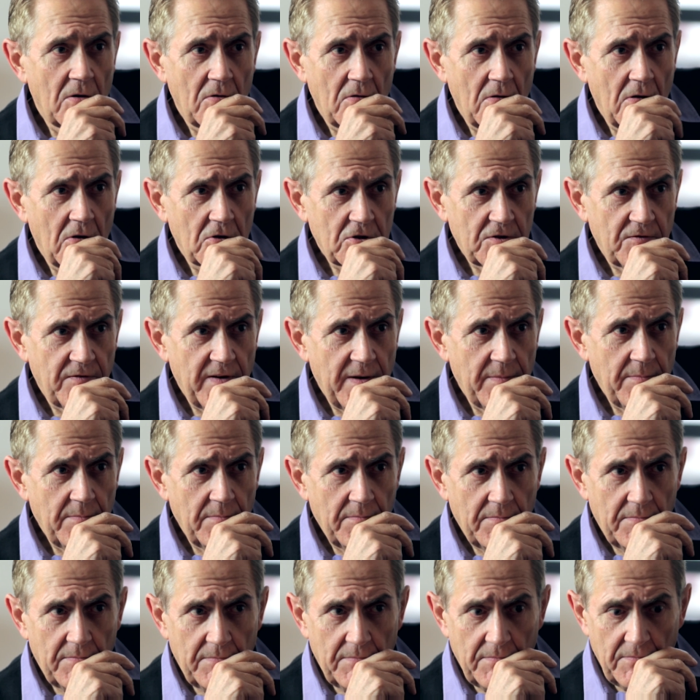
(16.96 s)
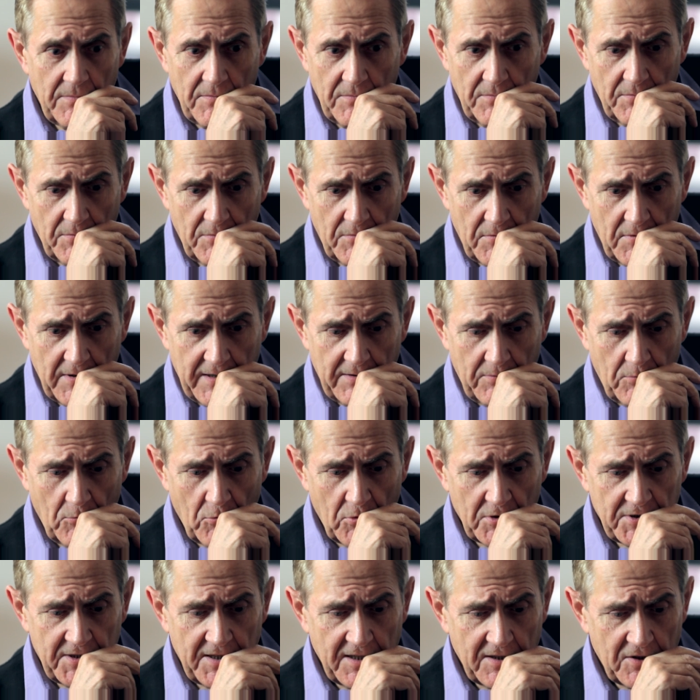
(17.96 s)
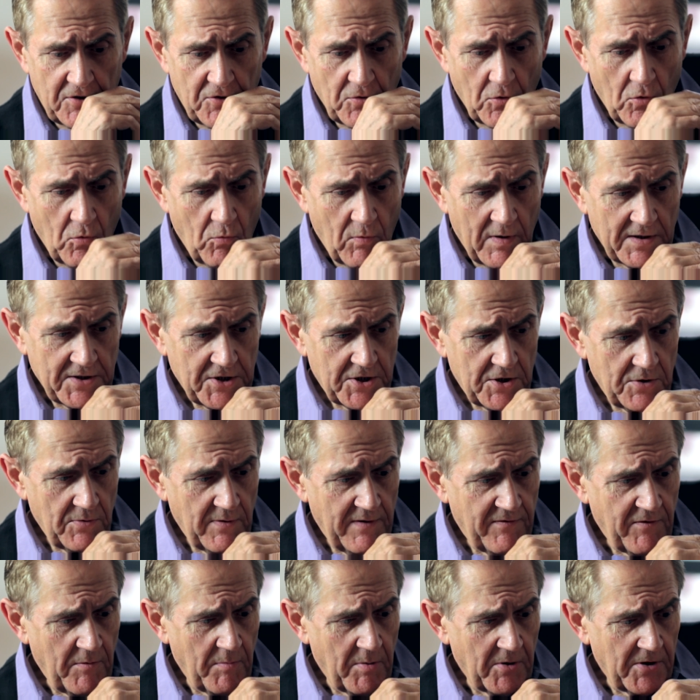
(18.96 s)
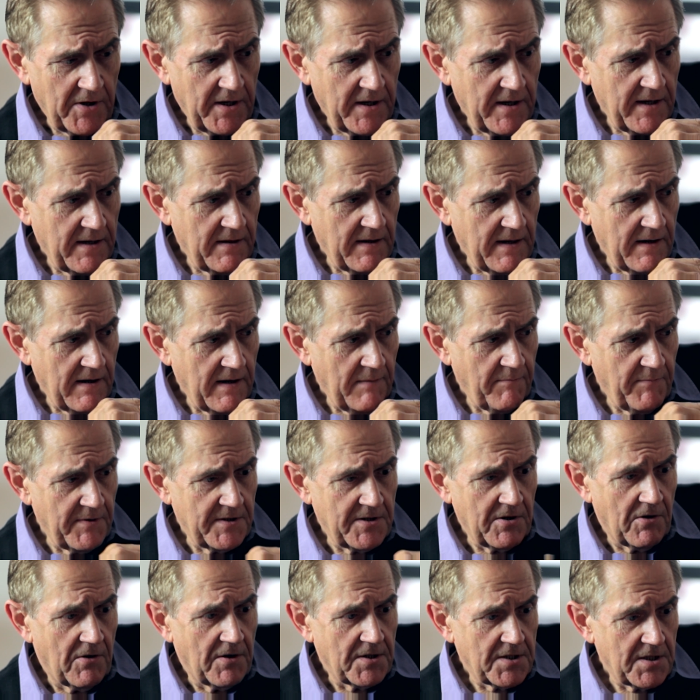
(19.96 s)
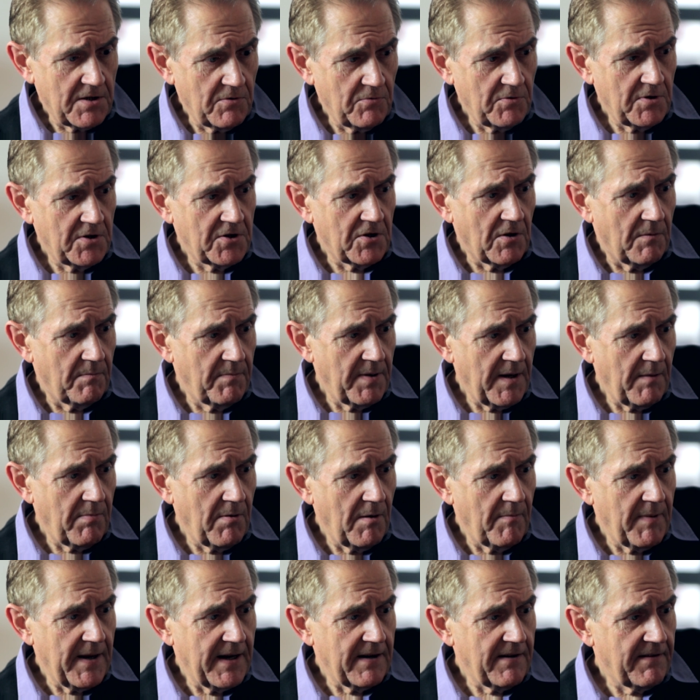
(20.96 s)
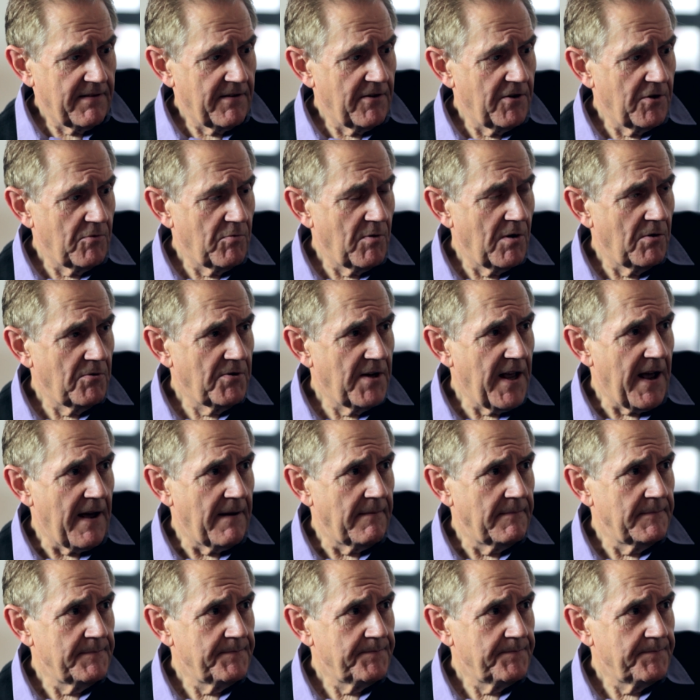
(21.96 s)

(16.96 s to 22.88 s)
Oxfam wanted to talk once to everybody in advertising, all the top people, about the third world debt,